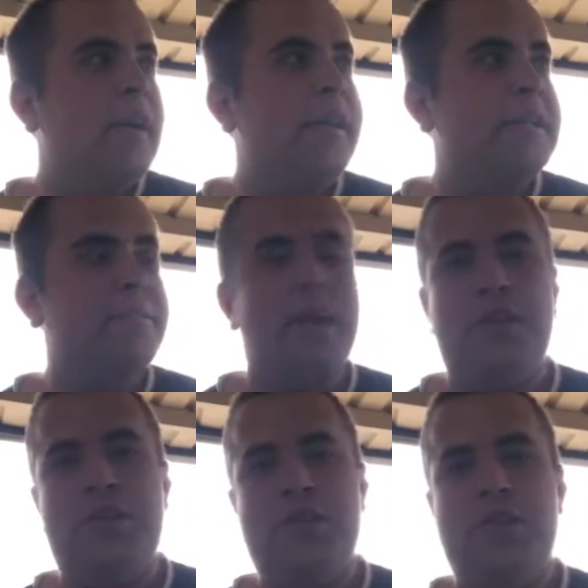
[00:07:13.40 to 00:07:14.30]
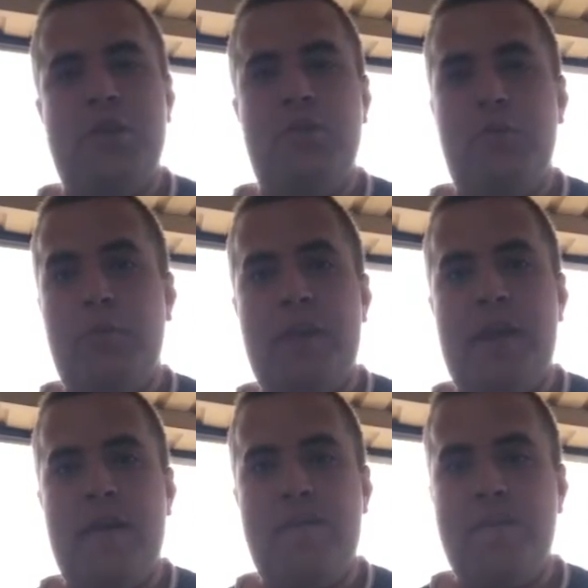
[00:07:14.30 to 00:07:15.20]
in this match it will
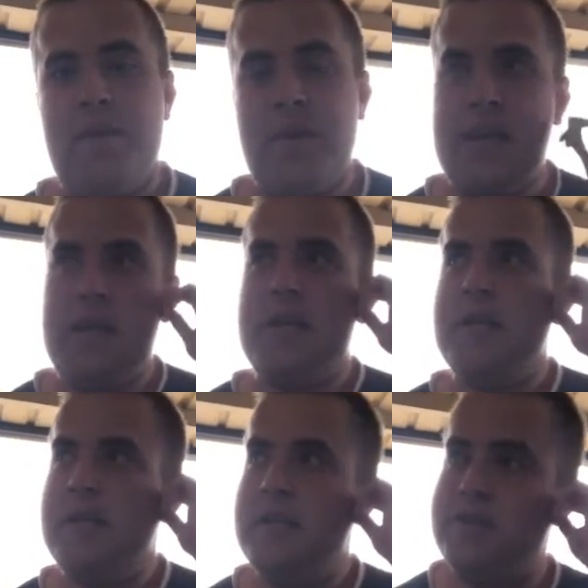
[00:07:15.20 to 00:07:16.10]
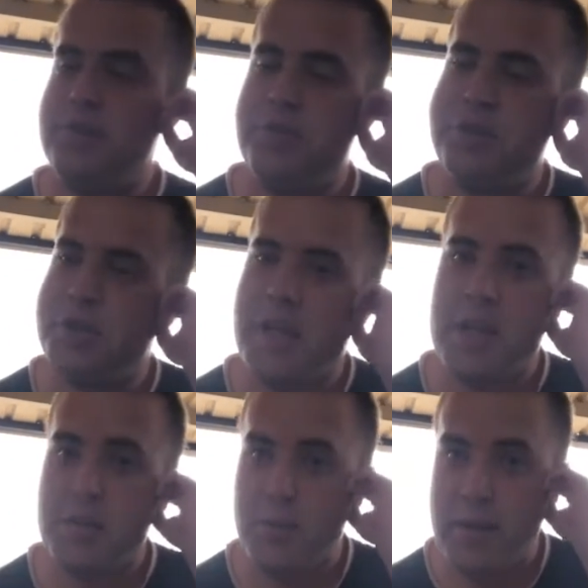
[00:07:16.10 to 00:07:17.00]
be a very
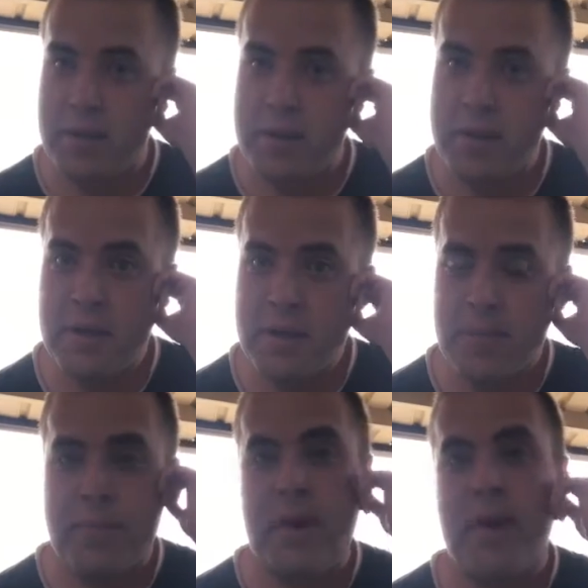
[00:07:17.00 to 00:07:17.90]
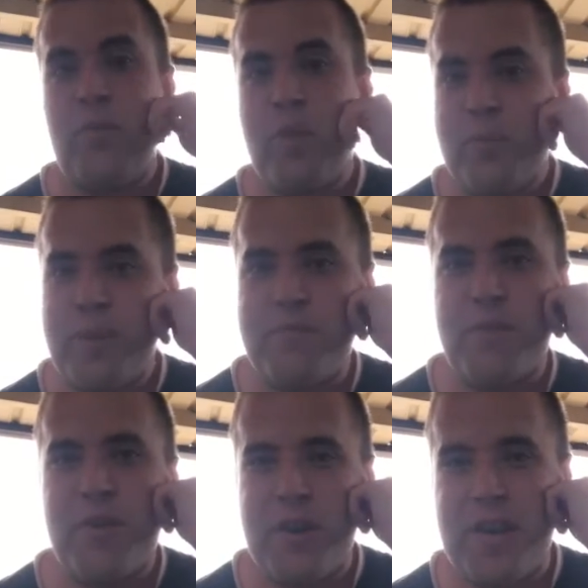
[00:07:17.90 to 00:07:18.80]
scrutinating win, but it won't be
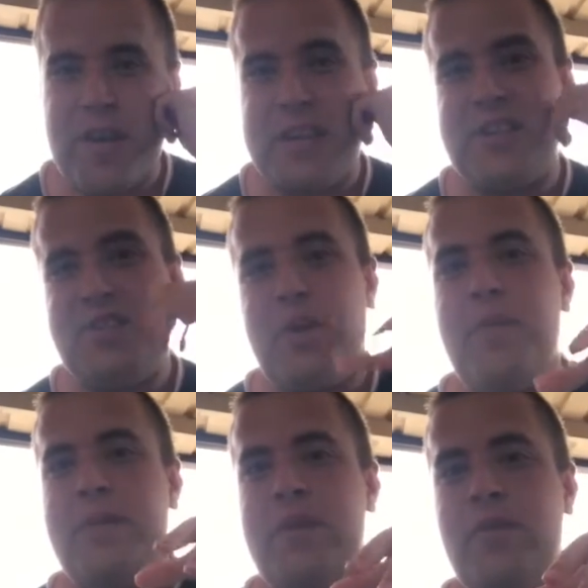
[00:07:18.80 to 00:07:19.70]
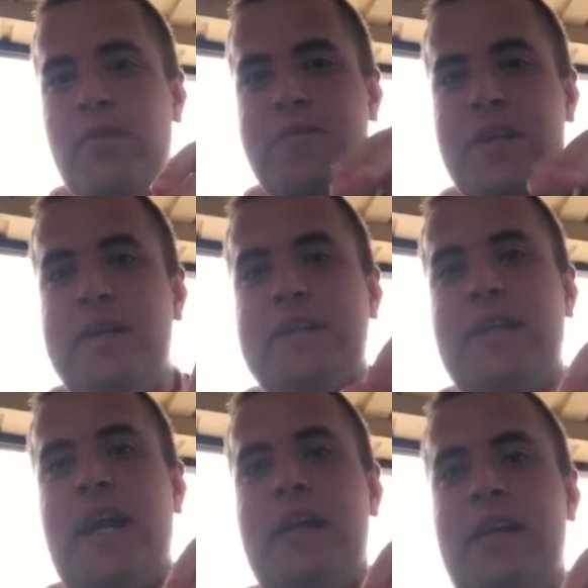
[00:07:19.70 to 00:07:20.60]
very excitement of the
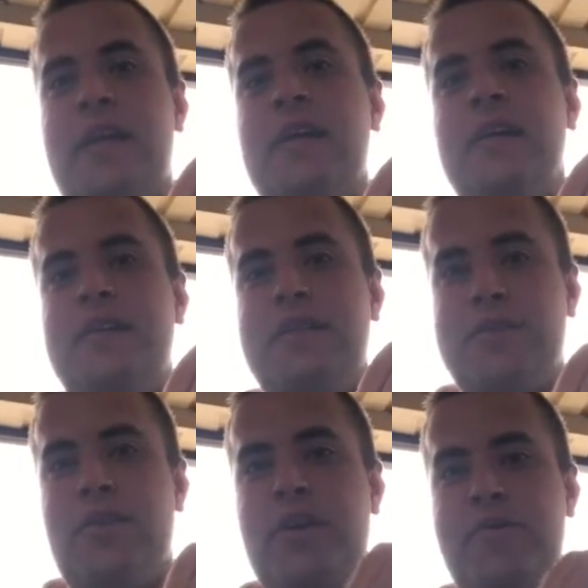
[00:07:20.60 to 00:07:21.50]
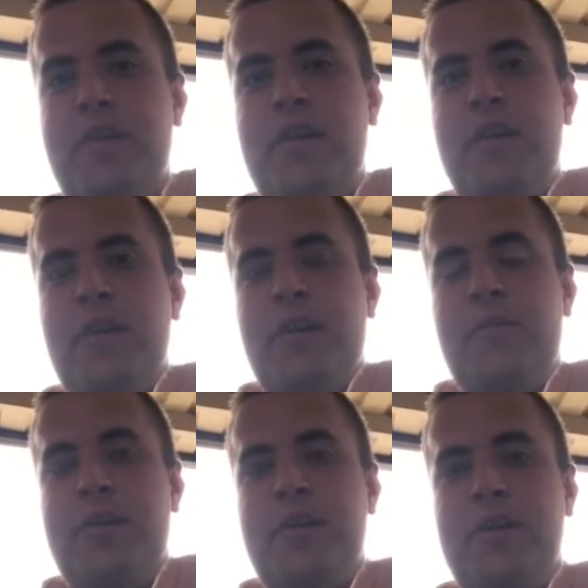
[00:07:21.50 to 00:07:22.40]
entertaining side of it,
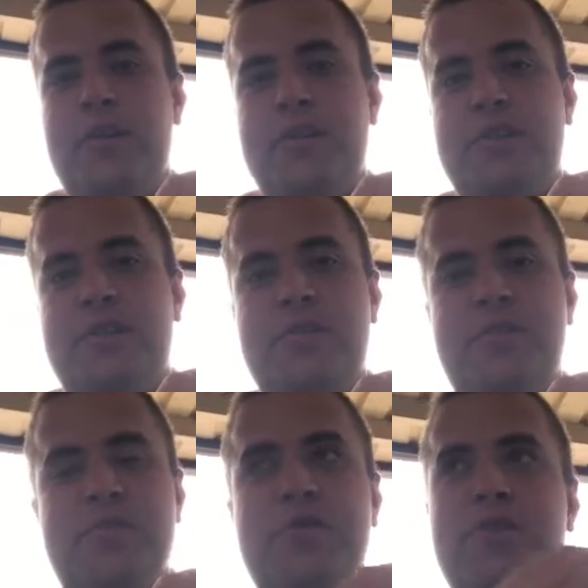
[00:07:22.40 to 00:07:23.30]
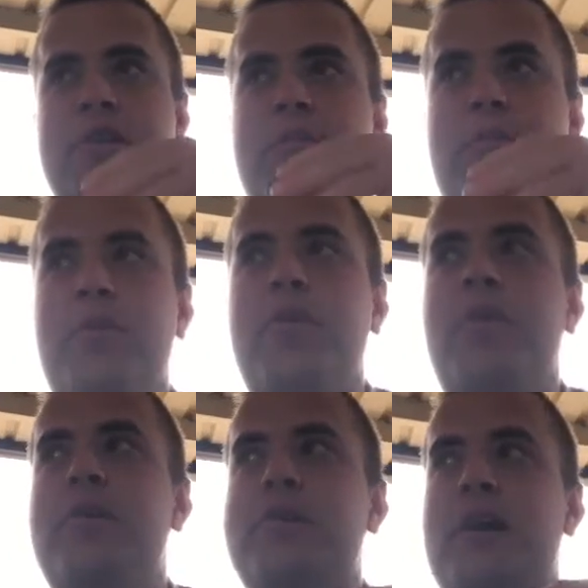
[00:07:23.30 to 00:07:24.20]
because usually the
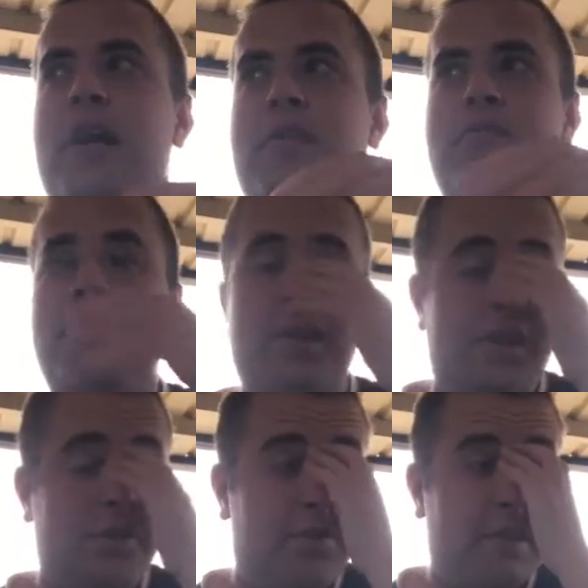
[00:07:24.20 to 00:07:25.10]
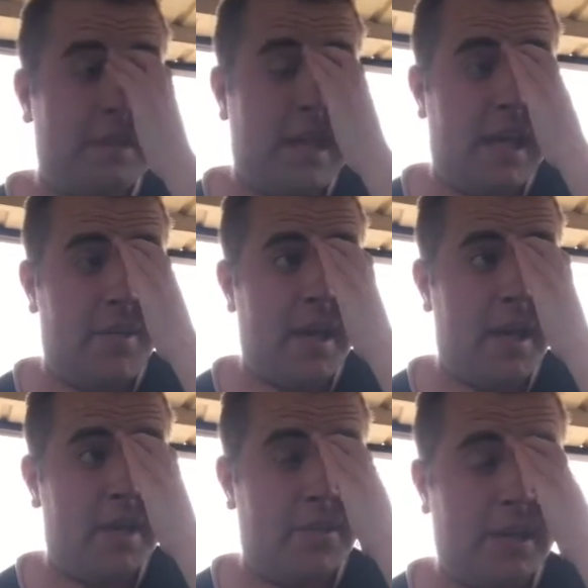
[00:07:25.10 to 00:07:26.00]
Broncos aren't really good of a team
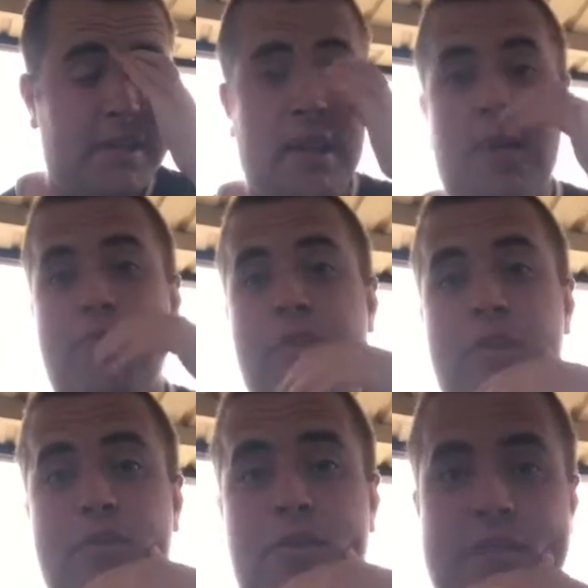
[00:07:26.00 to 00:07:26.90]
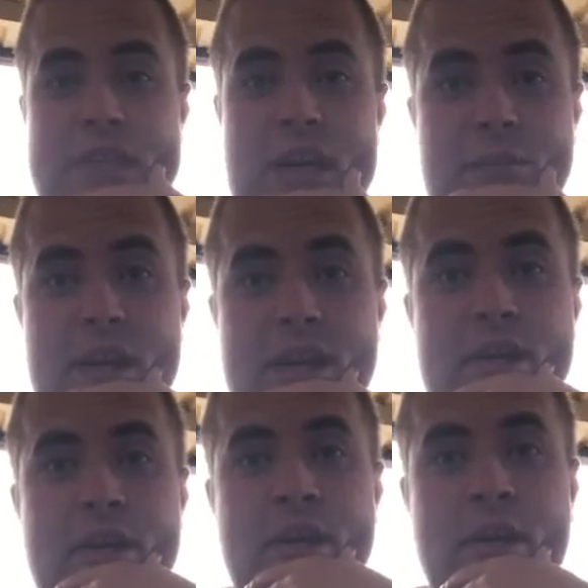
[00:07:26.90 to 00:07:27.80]
and the Knights aren't really good of a team
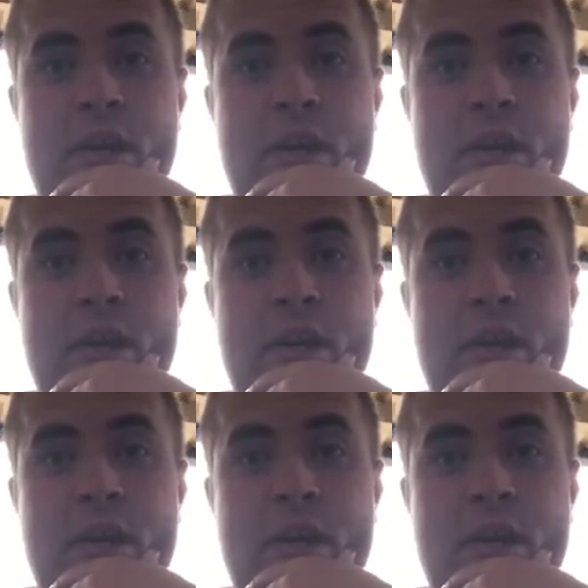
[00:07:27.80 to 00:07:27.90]
either.